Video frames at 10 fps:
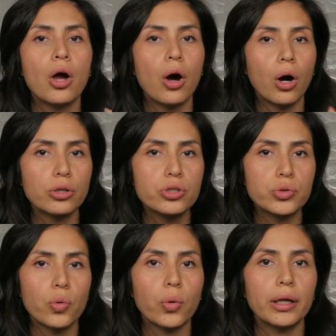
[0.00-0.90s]
on
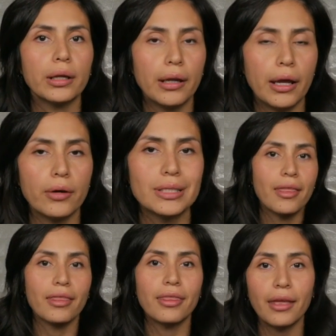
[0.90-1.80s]
short nails.
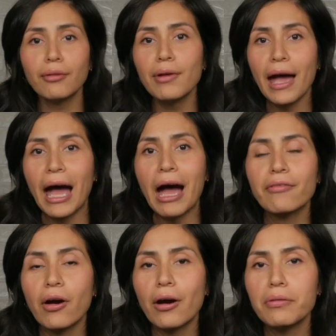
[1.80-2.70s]
Then we
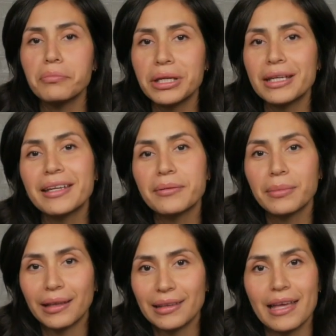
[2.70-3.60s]
have our
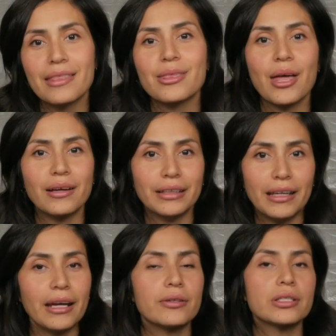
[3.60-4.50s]
medium length
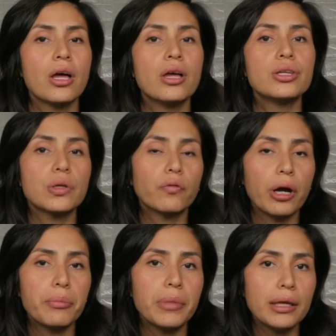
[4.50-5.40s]
nails. So
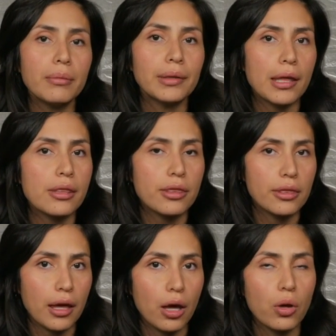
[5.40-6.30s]
for our medium length
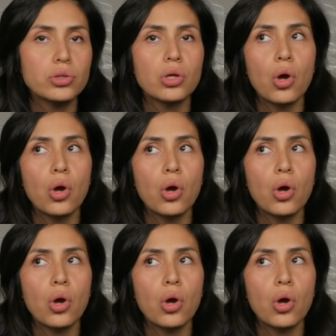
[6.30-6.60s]
nails,